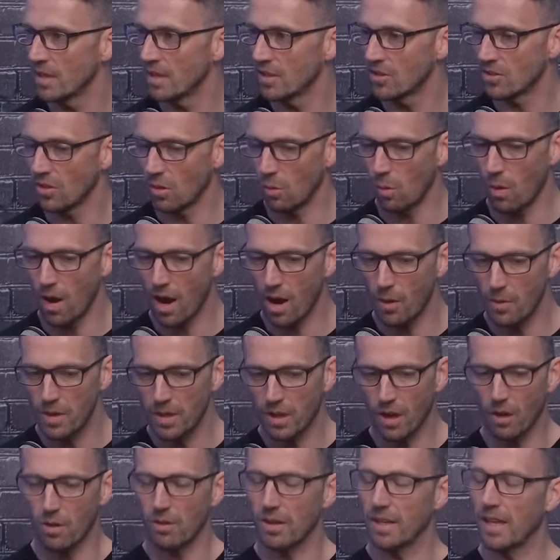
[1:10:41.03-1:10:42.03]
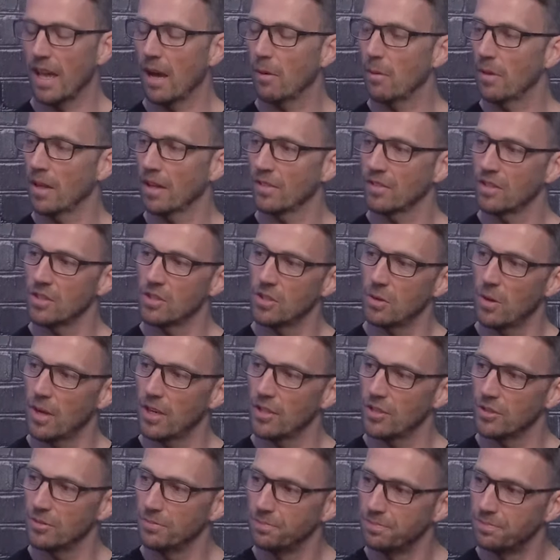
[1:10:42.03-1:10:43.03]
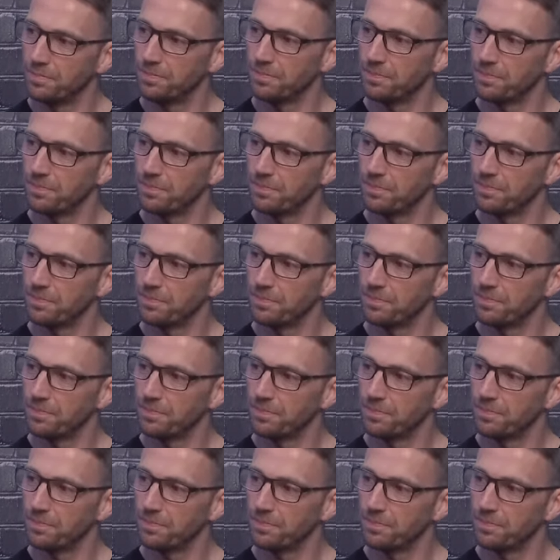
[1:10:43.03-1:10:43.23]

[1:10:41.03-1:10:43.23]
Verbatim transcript: So where are we currently at with that situation?